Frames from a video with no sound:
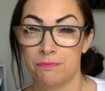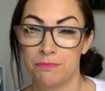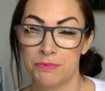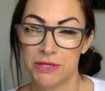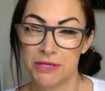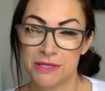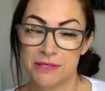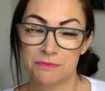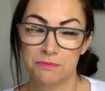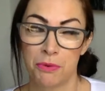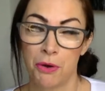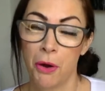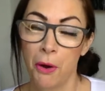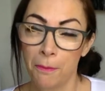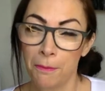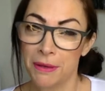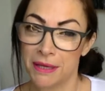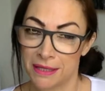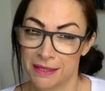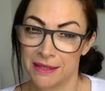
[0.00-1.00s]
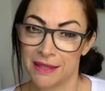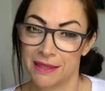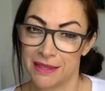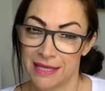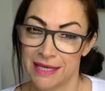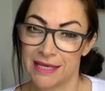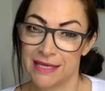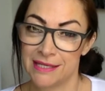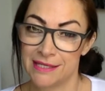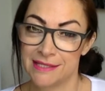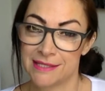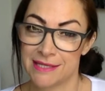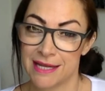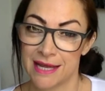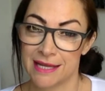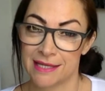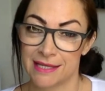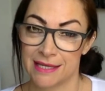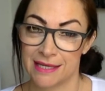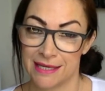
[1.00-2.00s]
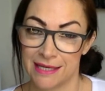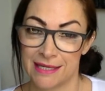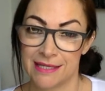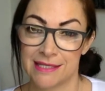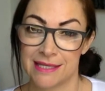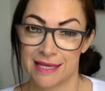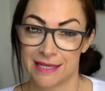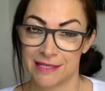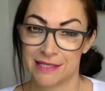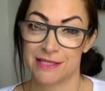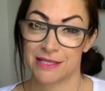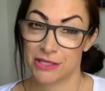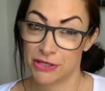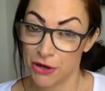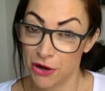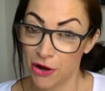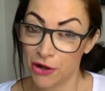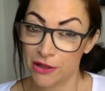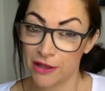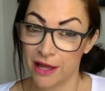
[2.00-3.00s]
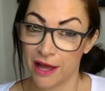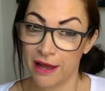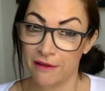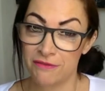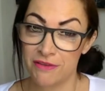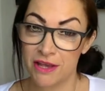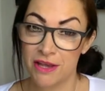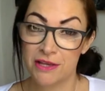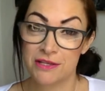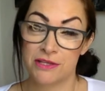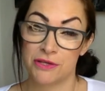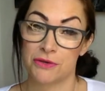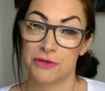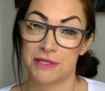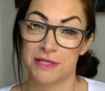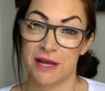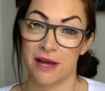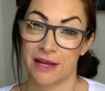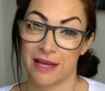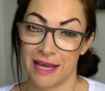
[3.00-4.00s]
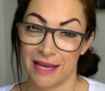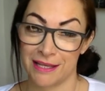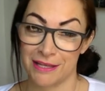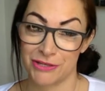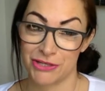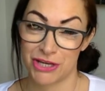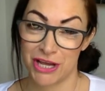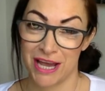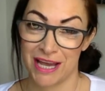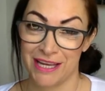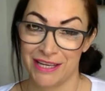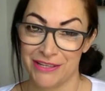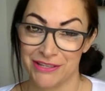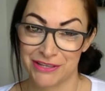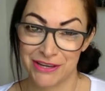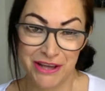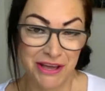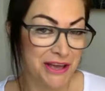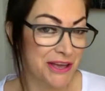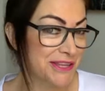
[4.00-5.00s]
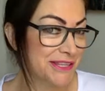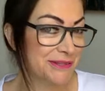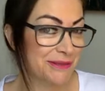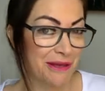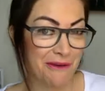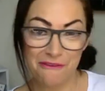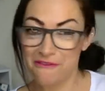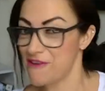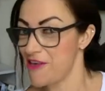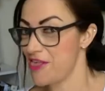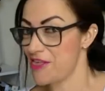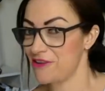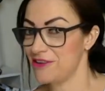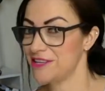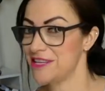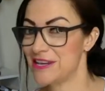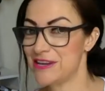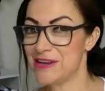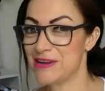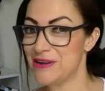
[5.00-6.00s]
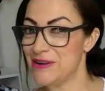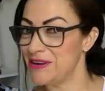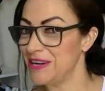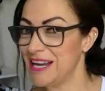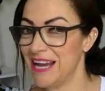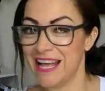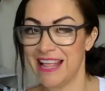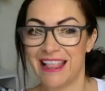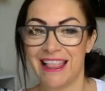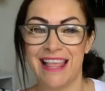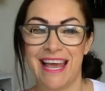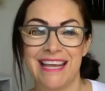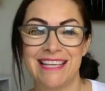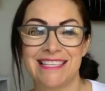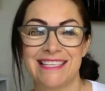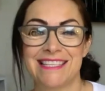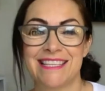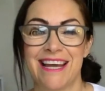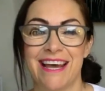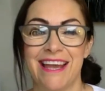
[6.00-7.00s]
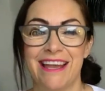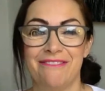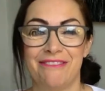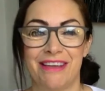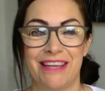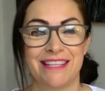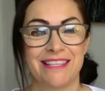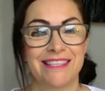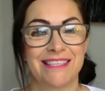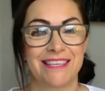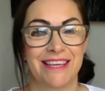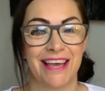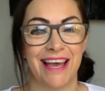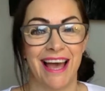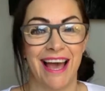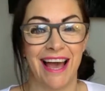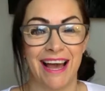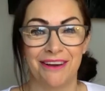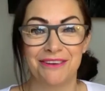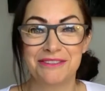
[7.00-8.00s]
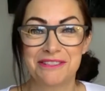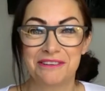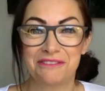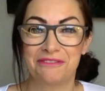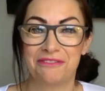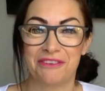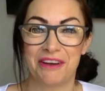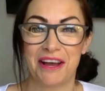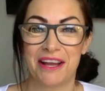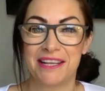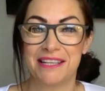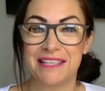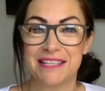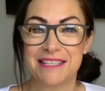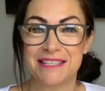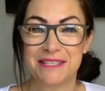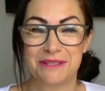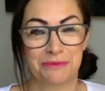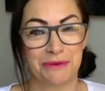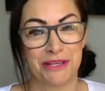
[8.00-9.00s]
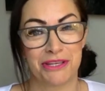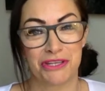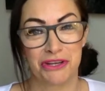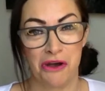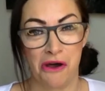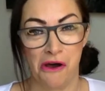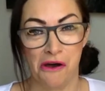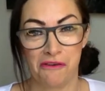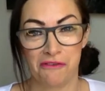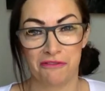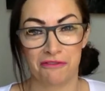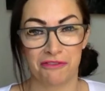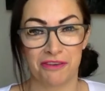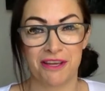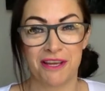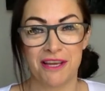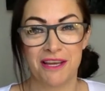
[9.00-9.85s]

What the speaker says: just popping these techniques into your life so you can start getting a change. So without further ado, let's dive into how to finally switch off